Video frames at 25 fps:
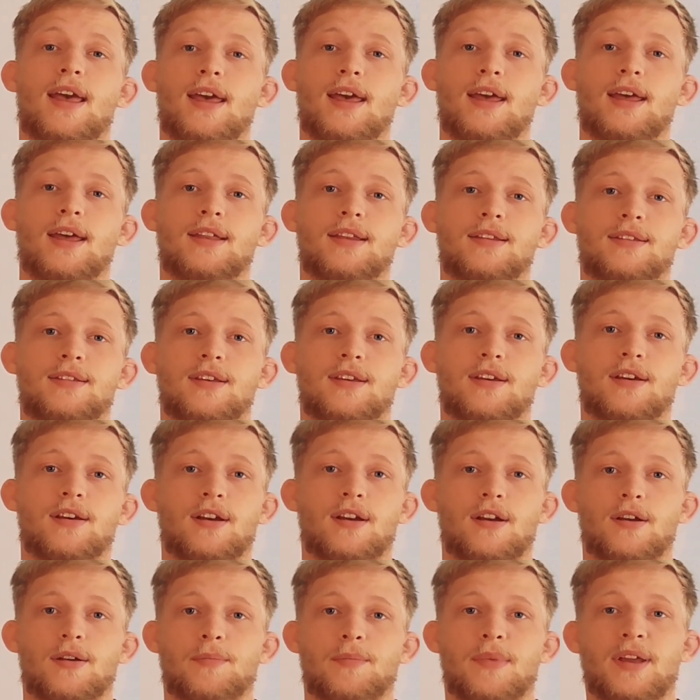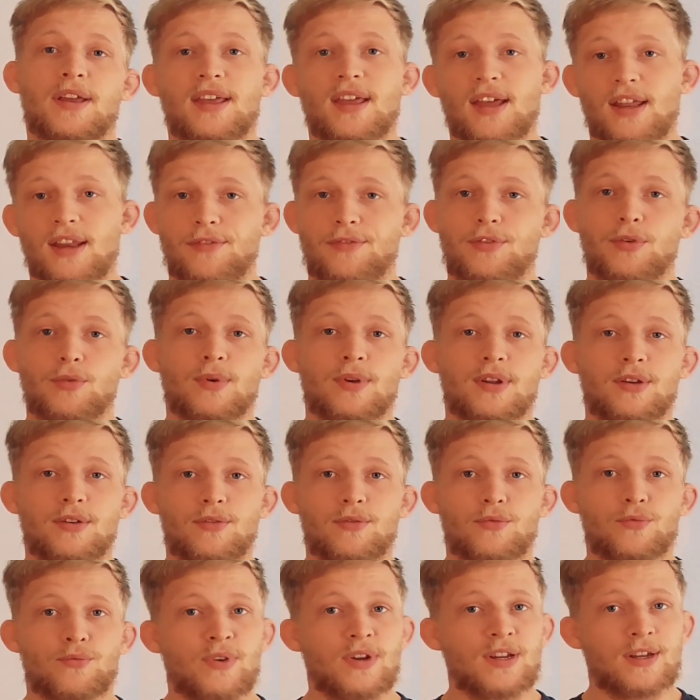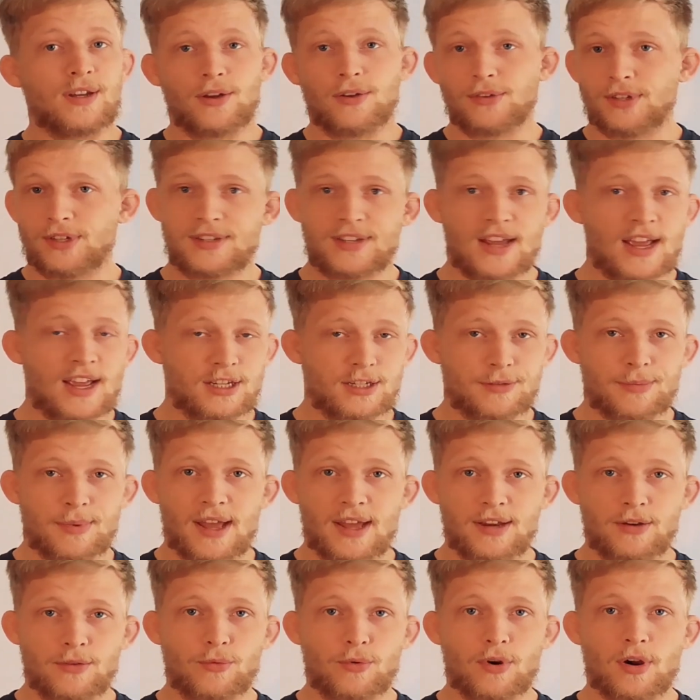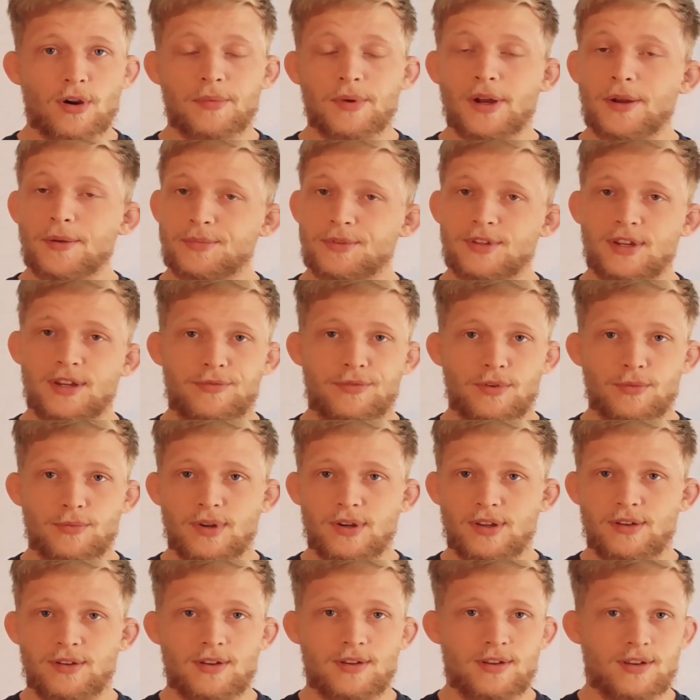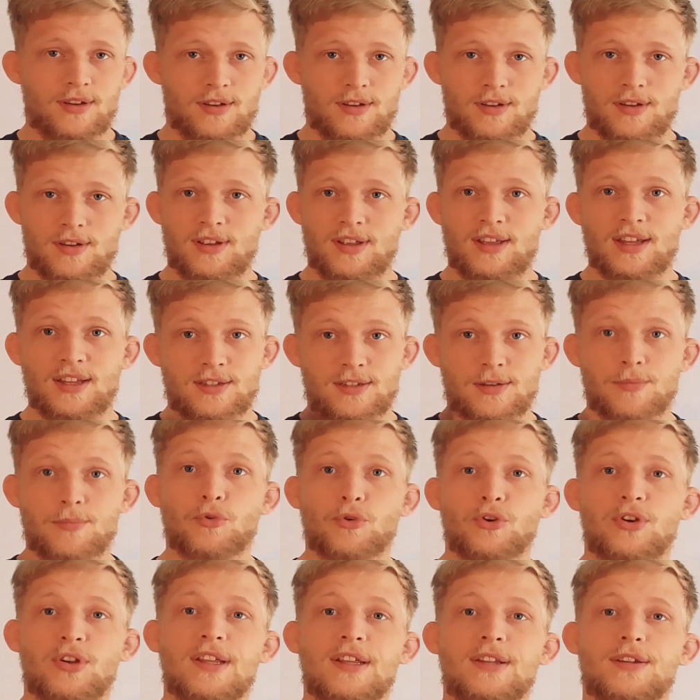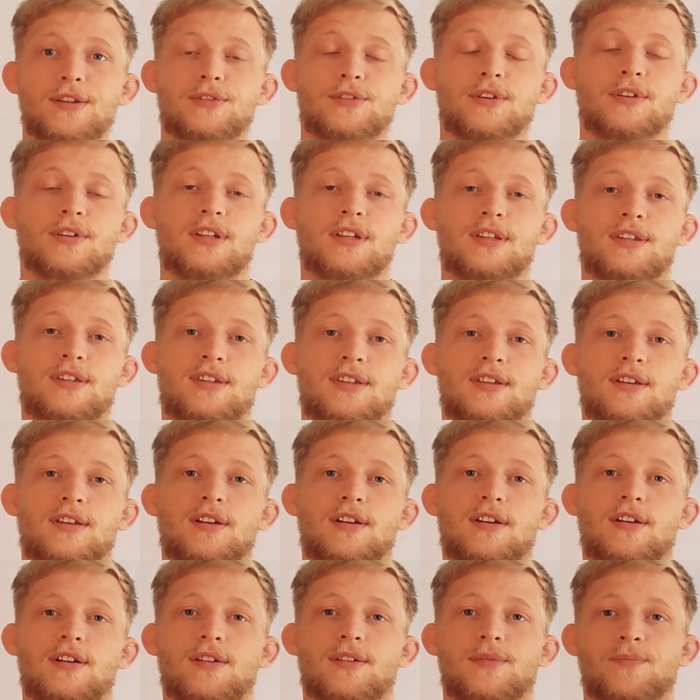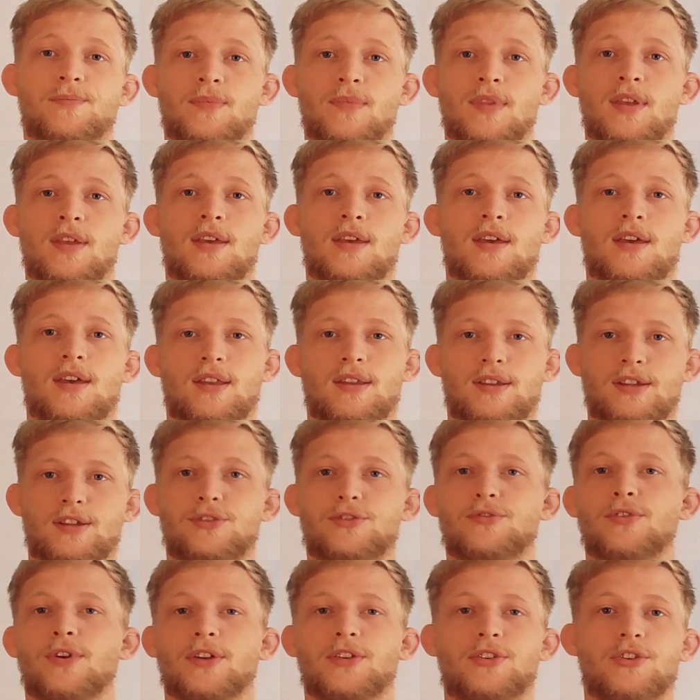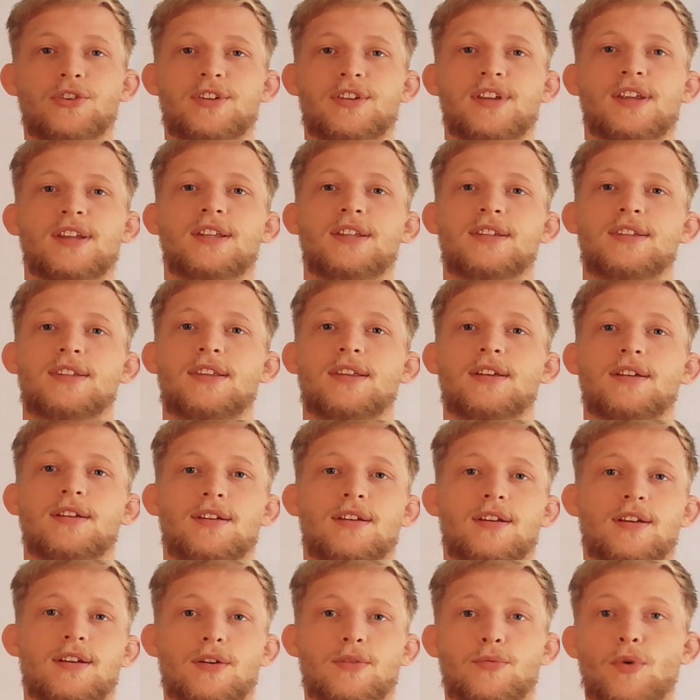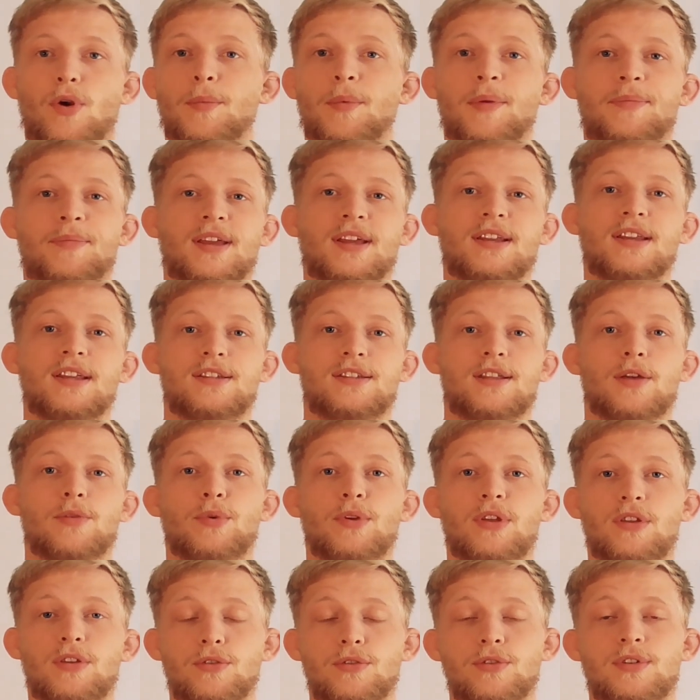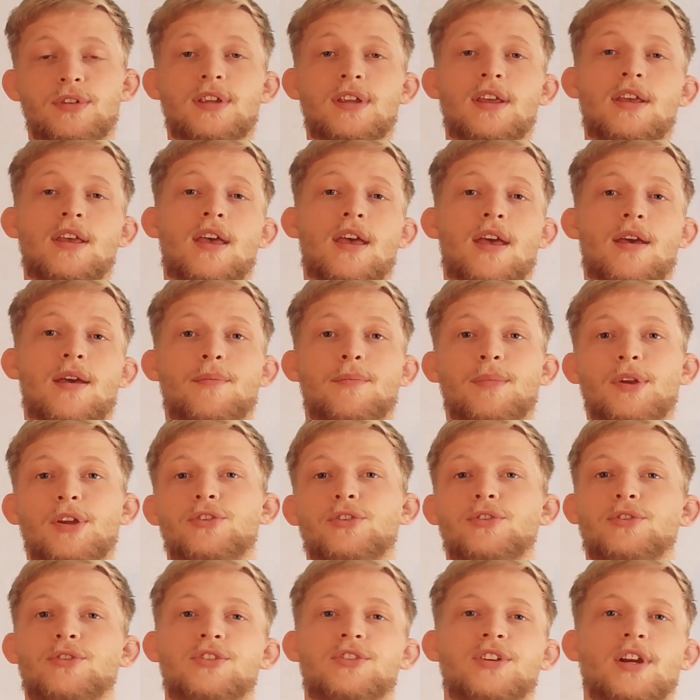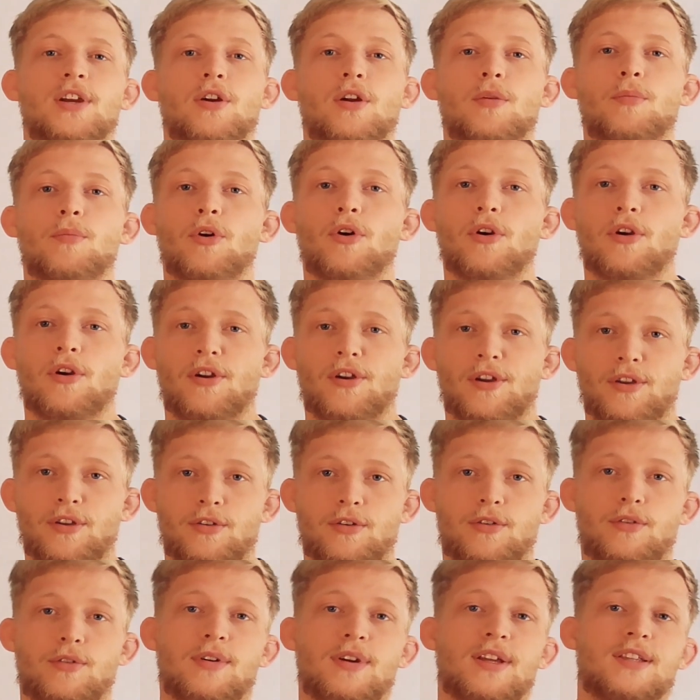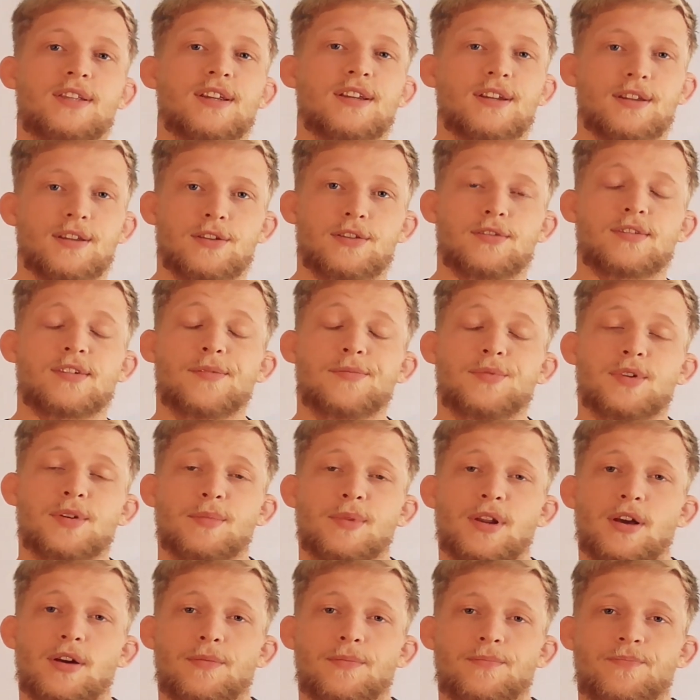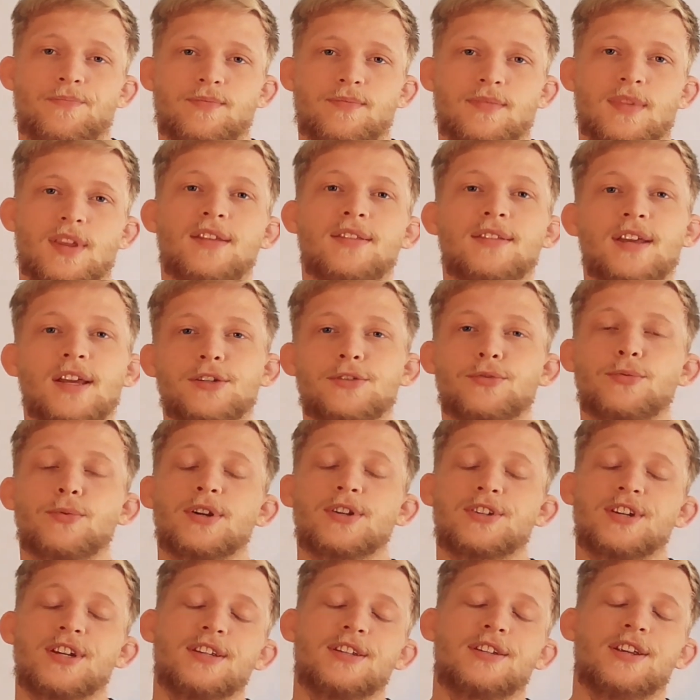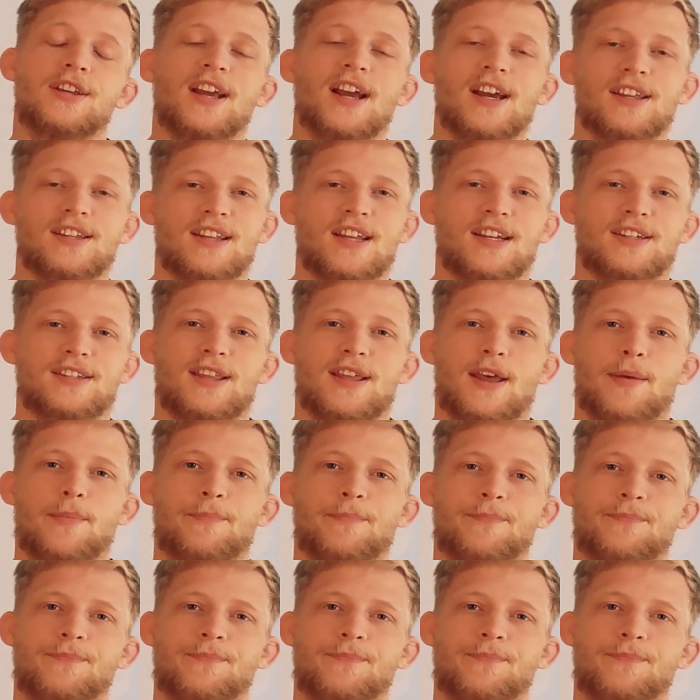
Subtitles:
And again, if you want to read all the science behind the warm-ups, if you want to get some more details on these structures and these warm-up techniques that we use, make sure to check our blog article. It's in the description below. Thanks for watching. See you guys next time.